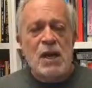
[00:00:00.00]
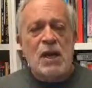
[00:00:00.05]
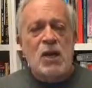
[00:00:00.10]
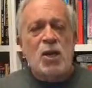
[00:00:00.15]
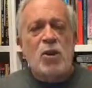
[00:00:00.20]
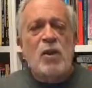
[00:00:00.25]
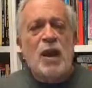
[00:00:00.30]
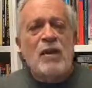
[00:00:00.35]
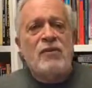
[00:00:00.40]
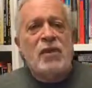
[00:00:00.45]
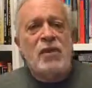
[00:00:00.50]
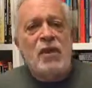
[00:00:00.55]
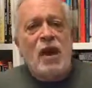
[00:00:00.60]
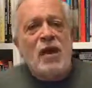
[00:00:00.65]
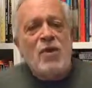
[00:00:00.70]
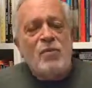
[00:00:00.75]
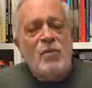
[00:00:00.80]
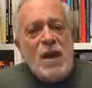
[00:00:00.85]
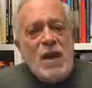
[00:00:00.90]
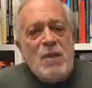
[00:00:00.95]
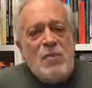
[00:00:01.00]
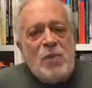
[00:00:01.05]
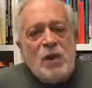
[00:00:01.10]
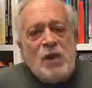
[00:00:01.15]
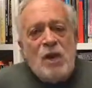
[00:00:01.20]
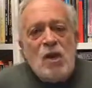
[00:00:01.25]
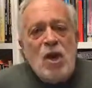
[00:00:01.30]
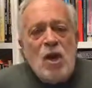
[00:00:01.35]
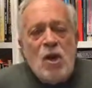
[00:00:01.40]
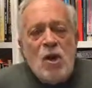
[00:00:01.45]
You have a lot of
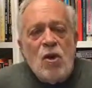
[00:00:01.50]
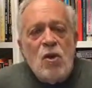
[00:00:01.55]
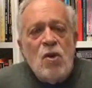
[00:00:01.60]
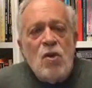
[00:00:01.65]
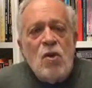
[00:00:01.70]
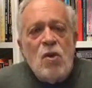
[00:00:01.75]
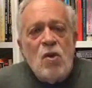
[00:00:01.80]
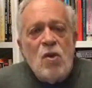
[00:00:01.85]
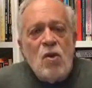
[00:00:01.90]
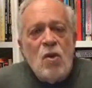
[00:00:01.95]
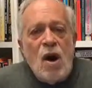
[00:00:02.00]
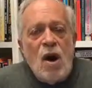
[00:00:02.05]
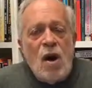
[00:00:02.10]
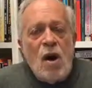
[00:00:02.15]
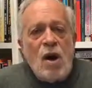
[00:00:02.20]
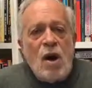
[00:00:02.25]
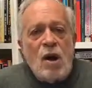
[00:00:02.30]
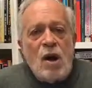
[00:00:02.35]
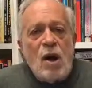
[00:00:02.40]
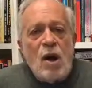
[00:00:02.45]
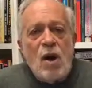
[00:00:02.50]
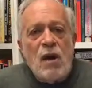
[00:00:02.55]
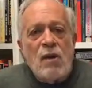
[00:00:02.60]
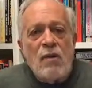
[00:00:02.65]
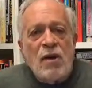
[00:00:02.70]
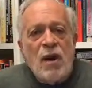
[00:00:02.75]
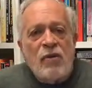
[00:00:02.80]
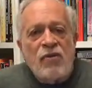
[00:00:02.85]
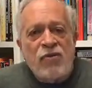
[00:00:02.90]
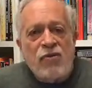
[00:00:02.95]
people who are
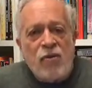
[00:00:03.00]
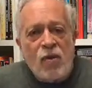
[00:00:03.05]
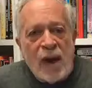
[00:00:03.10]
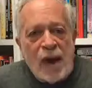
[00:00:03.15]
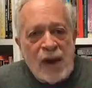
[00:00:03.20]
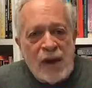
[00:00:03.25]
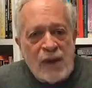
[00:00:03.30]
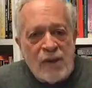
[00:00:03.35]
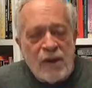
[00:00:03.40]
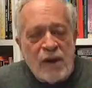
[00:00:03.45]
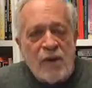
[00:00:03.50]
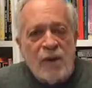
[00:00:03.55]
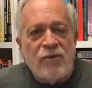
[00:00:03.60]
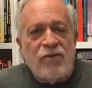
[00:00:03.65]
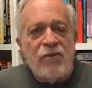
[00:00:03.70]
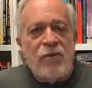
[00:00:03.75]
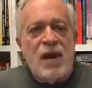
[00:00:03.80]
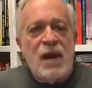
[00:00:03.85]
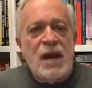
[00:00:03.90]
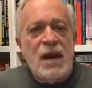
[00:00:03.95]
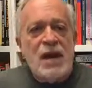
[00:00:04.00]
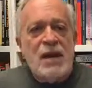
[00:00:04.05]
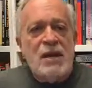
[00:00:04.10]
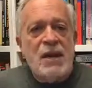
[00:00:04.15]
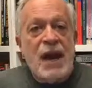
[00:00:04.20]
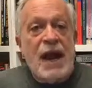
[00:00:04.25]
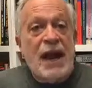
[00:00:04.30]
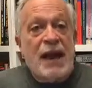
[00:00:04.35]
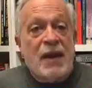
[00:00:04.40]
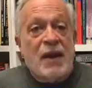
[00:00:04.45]
afraid. They're afraid
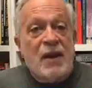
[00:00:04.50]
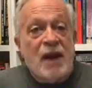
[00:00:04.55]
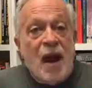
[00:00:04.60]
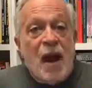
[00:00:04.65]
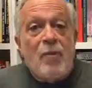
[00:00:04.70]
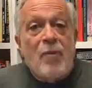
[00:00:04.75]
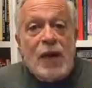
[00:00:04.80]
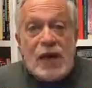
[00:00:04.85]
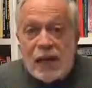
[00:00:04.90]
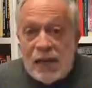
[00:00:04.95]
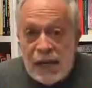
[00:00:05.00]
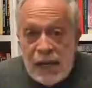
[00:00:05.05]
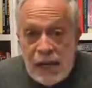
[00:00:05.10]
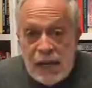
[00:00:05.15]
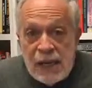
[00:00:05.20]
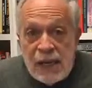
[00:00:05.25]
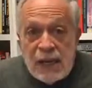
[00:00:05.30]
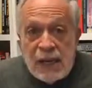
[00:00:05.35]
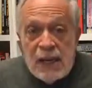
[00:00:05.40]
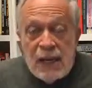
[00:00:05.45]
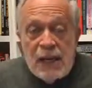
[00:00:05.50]
economically.